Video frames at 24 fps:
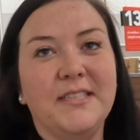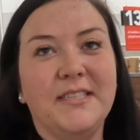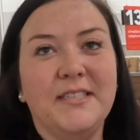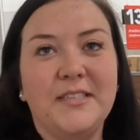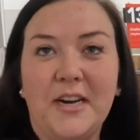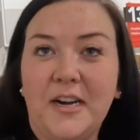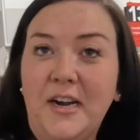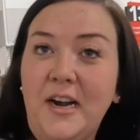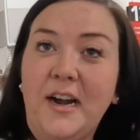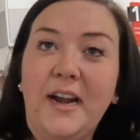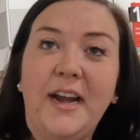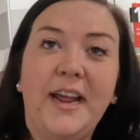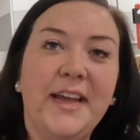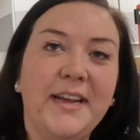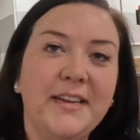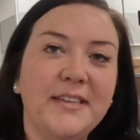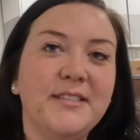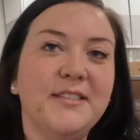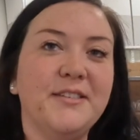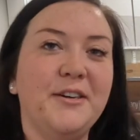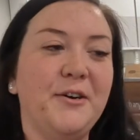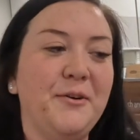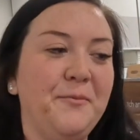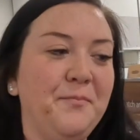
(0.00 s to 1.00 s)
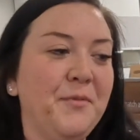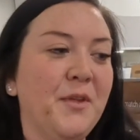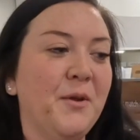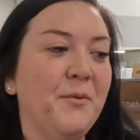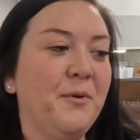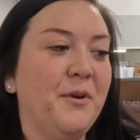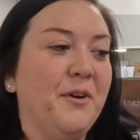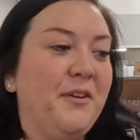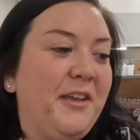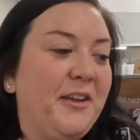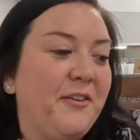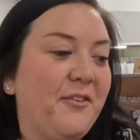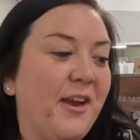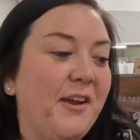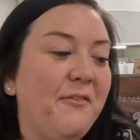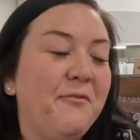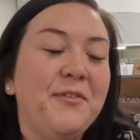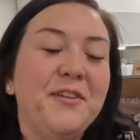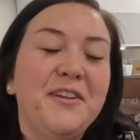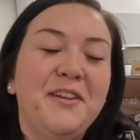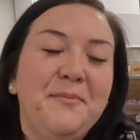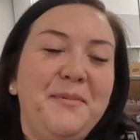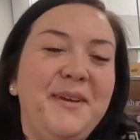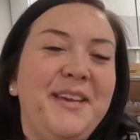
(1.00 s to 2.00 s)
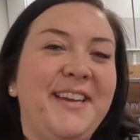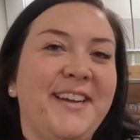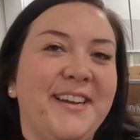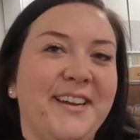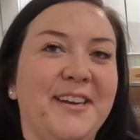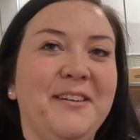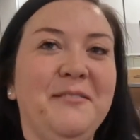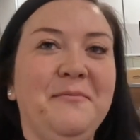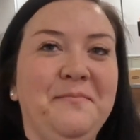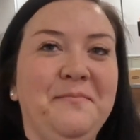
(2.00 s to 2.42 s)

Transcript: to start our day. So we're really grateful to be here.